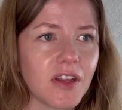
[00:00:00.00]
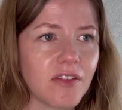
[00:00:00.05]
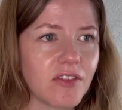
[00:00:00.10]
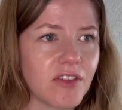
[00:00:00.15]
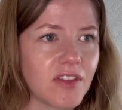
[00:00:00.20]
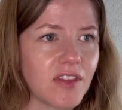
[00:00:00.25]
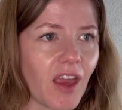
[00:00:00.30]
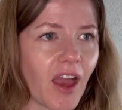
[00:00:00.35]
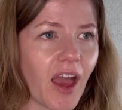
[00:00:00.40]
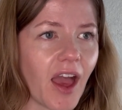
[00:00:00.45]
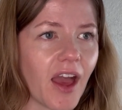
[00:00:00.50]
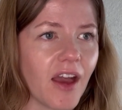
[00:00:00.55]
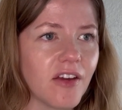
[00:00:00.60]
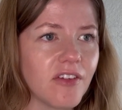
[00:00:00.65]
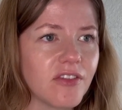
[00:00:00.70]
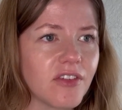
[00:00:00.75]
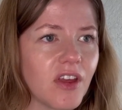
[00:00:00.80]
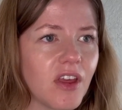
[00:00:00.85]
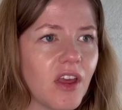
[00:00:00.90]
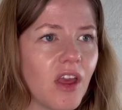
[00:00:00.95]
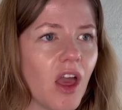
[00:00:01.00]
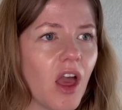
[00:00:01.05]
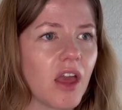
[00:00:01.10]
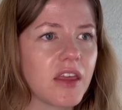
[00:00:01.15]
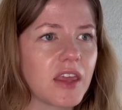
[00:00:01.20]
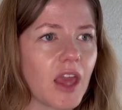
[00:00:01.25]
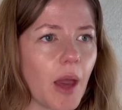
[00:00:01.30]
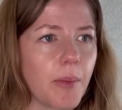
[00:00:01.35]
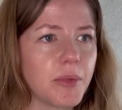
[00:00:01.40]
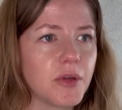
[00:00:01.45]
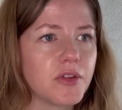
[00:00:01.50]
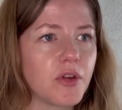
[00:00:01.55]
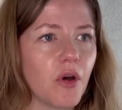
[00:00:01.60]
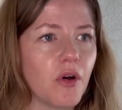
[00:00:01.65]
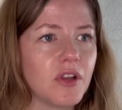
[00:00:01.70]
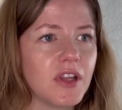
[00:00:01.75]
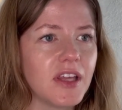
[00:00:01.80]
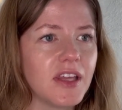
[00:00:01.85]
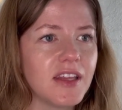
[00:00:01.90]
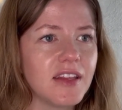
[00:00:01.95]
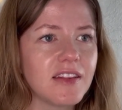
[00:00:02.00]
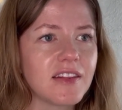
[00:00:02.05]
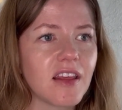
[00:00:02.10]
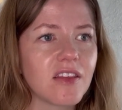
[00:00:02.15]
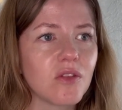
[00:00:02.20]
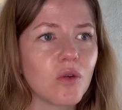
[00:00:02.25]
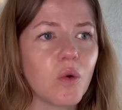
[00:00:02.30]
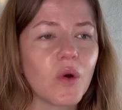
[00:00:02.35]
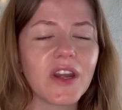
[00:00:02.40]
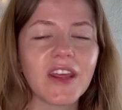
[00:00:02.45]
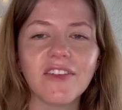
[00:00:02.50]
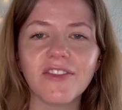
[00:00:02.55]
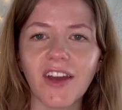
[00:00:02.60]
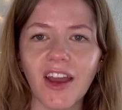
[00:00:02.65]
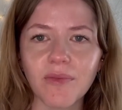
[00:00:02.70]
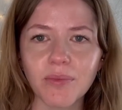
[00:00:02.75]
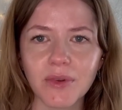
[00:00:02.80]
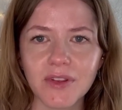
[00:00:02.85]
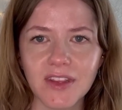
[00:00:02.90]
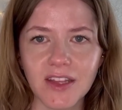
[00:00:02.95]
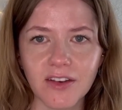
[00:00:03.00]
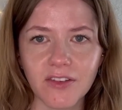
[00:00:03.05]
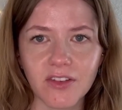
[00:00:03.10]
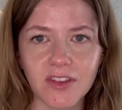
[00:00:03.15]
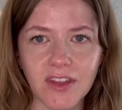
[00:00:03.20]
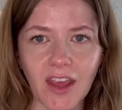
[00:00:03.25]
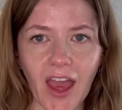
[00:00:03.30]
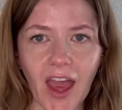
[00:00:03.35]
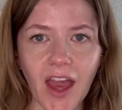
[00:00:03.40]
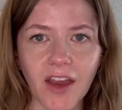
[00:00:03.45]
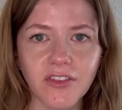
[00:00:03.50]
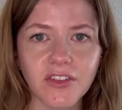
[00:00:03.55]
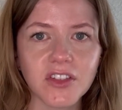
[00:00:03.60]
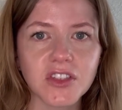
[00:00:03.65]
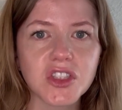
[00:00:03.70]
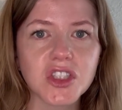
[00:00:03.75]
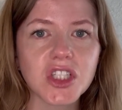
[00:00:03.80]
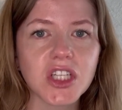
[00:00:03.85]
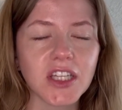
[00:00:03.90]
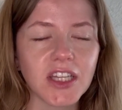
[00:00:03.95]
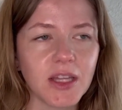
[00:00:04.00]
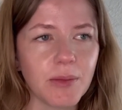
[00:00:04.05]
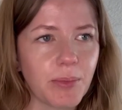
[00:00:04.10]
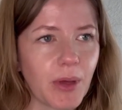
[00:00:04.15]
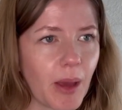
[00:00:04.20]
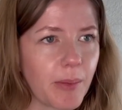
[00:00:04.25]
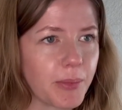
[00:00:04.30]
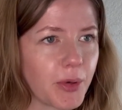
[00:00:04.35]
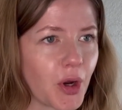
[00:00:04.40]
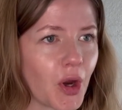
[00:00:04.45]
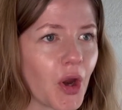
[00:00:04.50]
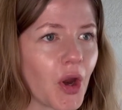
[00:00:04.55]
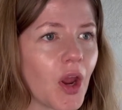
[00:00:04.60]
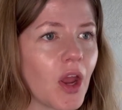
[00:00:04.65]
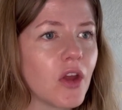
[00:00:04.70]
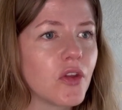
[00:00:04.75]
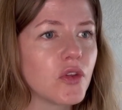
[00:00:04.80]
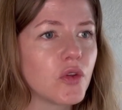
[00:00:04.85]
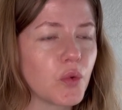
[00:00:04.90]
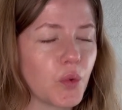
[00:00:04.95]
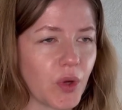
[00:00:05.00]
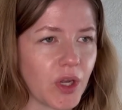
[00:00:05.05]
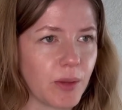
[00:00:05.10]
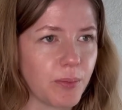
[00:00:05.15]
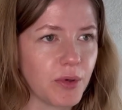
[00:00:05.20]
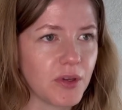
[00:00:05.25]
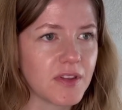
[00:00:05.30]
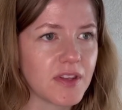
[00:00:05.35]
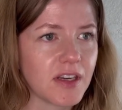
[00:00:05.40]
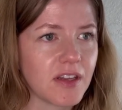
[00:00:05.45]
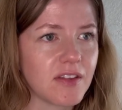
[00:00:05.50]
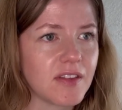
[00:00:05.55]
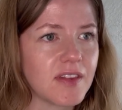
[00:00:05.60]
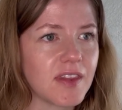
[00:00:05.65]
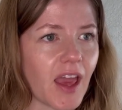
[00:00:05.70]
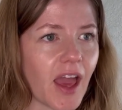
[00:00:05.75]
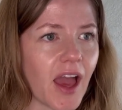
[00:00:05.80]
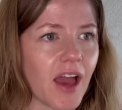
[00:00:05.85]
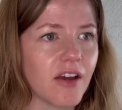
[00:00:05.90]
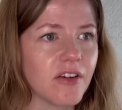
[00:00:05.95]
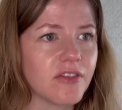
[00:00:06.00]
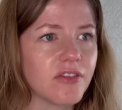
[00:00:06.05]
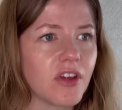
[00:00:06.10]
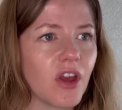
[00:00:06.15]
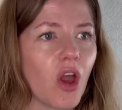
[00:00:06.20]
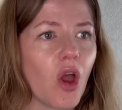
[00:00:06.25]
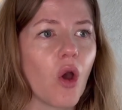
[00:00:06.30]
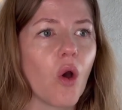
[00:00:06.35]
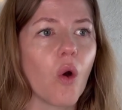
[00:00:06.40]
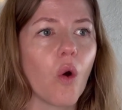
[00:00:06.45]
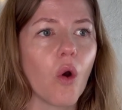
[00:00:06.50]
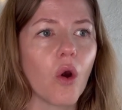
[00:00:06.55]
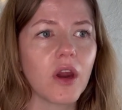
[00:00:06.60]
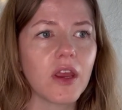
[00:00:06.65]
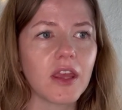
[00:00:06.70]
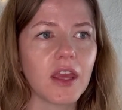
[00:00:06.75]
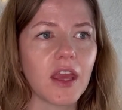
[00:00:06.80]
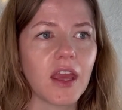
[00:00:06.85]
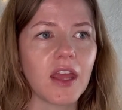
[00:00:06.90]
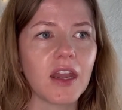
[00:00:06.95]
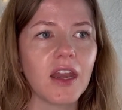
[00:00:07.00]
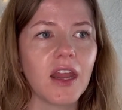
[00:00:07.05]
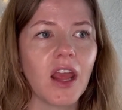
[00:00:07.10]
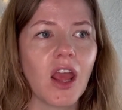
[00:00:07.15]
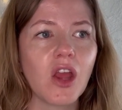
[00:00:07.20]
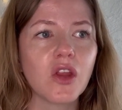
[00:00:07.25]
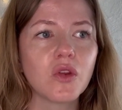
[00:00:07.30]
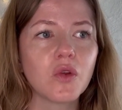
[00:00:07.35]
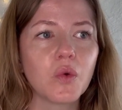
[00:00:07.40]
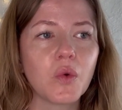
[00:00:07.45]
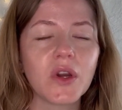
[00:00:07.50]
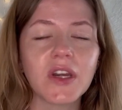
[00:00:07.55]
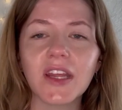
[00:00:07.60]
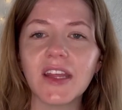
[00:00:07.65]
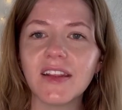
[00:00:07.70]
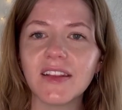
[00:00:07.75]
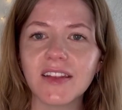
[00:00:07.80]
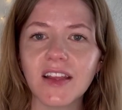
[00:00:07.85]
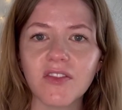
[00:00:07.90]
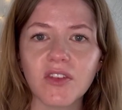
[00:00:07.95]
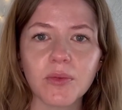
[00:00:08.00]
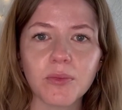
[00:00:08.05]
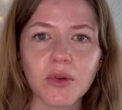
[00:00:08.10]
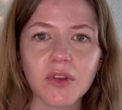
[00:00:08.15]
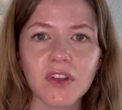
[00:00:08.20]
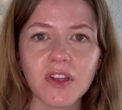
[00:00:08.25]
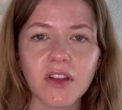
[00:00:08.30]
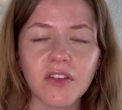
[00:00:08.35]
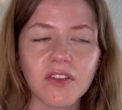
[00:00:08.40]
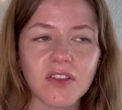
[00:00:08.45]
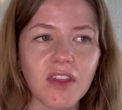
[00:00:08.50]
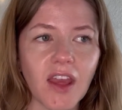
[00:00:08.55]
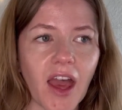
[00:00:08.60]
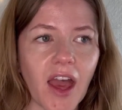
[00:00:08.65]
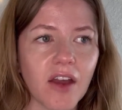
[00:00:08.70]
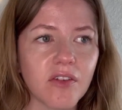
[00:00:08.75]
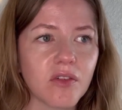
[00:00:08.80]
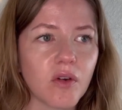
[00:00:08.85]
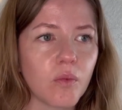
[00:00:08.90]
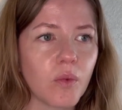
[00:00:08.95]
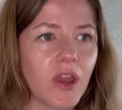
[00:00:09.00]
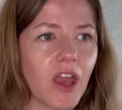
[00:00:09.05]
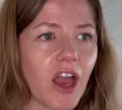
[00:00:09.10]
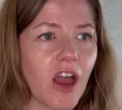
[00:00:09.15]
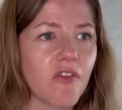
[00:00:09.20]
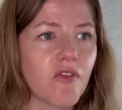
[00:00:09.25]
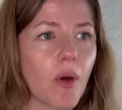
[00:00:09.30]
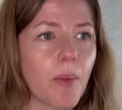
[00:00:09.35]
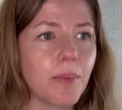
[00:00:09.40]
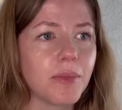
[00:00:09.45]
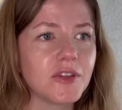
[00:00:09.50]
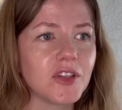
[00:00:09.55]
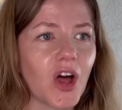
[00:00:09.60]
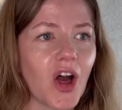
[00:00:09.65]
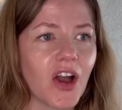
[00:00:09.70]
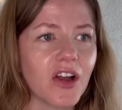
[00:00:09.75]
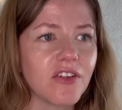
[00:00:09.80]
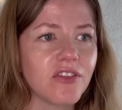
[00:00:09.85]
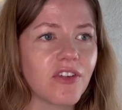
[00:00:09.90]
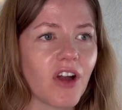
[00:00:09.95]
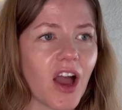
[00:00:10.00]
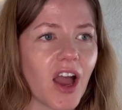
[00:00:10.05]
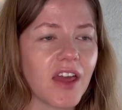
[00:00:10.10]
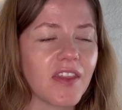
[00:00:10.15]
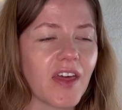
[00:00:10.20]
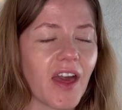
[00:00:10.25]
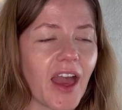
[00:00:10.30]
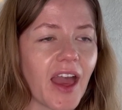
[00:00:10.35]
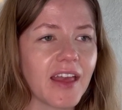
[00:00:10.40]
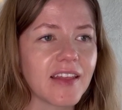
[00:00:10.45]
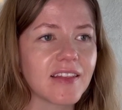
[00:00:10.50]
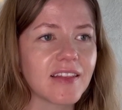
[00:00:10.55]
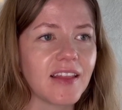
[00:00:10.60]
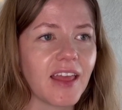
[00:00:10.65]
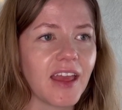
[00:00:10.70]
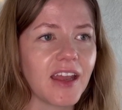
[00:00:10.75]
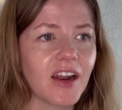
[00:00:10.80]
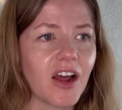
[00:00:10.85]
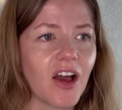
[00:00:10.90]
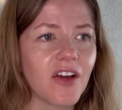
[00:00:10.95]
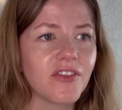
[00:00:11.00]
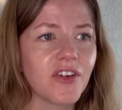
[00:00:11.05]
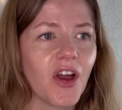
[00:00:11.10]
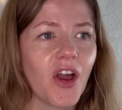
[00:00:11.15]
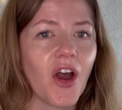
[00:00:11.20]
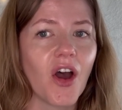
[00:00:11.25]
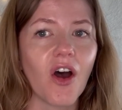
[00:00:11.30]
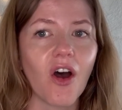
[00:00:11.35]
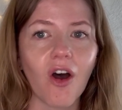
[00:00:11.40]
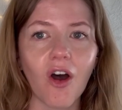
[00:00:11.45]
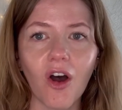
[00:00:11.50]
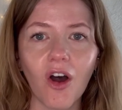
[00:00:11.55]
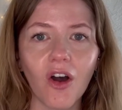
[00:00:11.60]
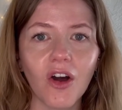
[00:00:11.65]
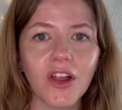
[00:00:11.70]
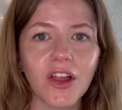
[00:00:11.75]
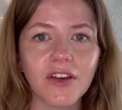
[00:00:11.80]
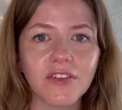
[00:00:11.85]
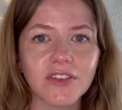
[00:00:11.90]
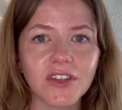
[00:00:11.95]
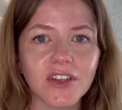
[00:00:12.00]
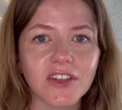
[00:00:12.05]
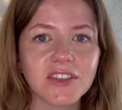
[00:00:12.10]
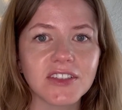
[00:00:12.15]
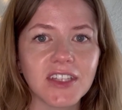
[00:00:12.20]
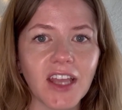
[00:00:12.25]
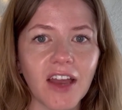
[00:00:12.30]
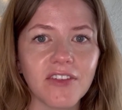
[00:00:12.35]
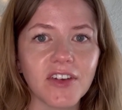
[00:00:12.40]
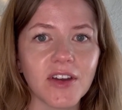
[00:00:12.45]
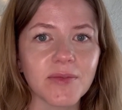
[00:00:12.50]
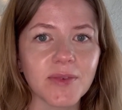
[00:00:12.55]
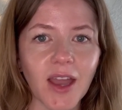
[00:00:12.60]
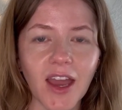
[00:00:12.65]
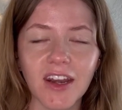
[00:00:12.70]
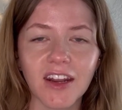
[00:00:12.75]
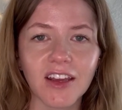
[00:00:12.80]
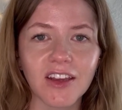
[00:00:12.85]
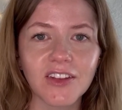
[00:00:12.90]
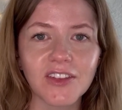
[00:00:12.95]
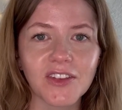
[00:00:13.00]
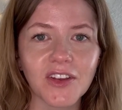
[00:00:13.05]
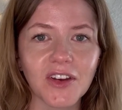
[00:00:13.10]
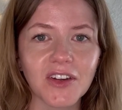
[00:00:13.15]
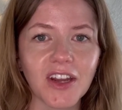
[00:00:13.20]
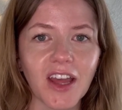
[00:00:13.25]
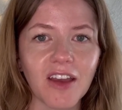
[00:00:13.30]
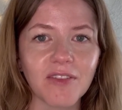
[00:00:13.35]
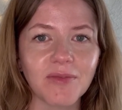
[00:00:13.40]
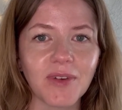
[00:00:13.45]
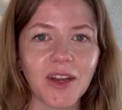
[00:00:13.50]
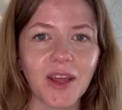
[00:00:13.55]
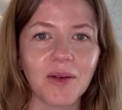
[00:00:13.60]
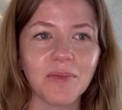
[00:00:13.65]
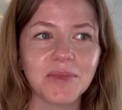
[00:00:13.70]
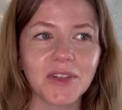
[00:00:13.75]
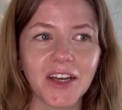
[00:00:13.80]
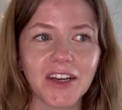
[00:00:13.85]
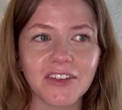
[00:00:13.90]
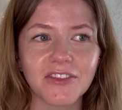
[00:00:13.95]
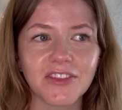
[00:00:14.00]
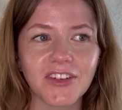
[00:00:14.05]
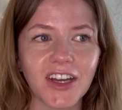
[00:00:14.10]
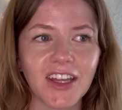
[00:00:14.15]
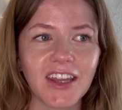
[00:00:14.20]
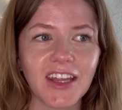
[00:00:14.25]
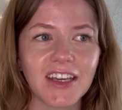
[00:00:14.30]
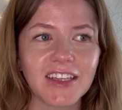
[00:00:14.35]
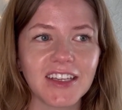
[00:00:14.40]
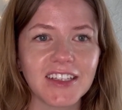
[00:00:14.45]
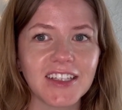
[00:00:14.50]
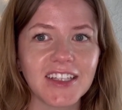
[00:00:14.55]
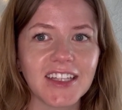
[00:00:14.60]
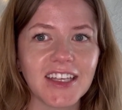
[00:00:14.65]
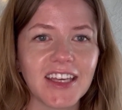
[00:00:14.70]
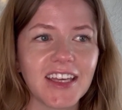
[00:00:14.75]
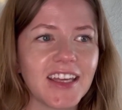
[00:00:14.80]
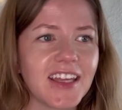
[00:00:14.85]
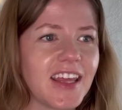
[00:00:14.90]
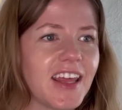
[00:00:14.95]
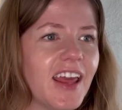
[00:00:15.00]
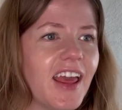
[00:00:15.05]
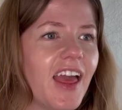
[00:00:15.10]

of staff, Capitolis, 25% of staff, Chili Pepper, 20% of staff, Orchid, 27% of staff. We have BlockFi that has laid off all of their staff. I'm kind of concerned I have money on BlockFi that I need to get.